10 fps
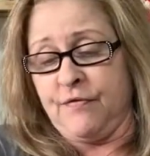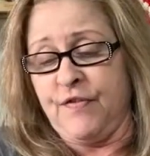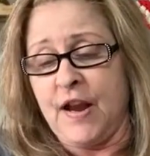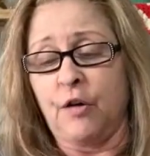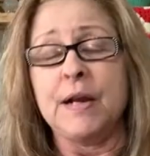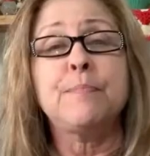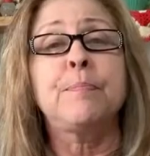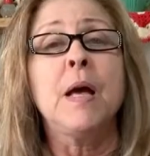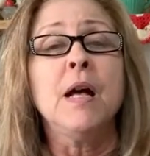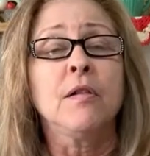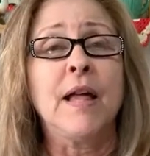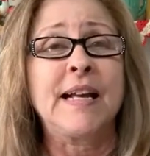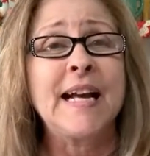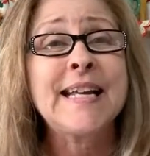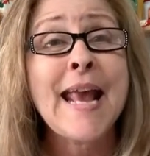very, like
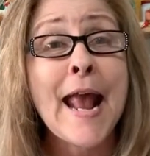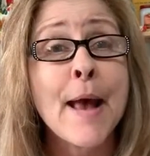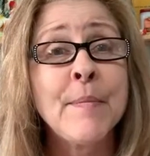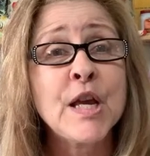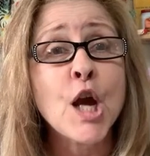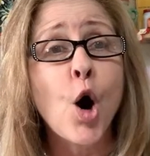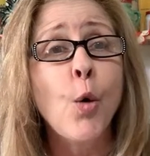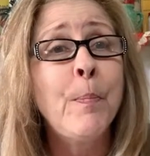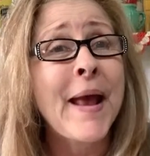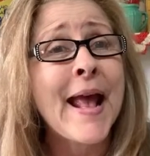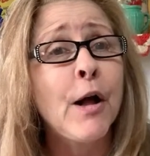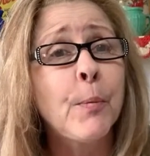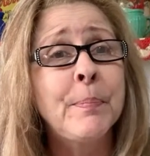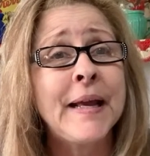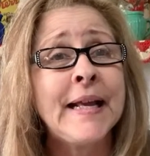a cameo pale
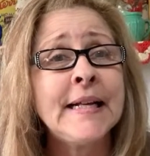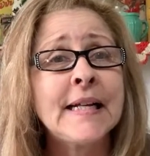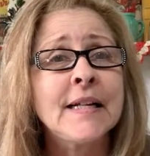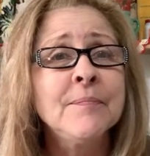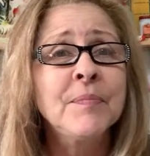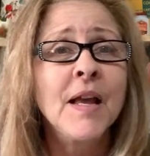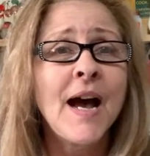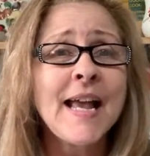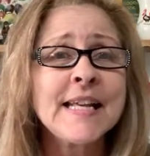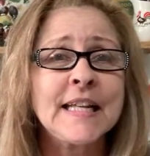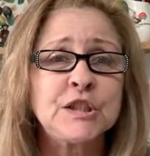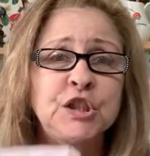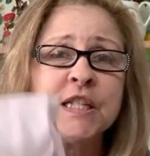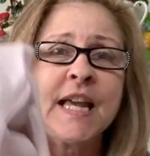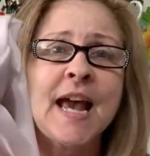pink. Hi,
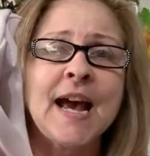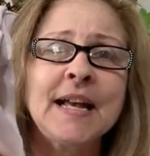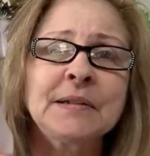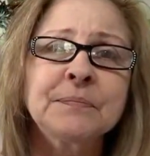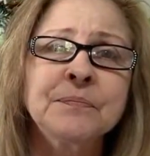Kitschy Cat.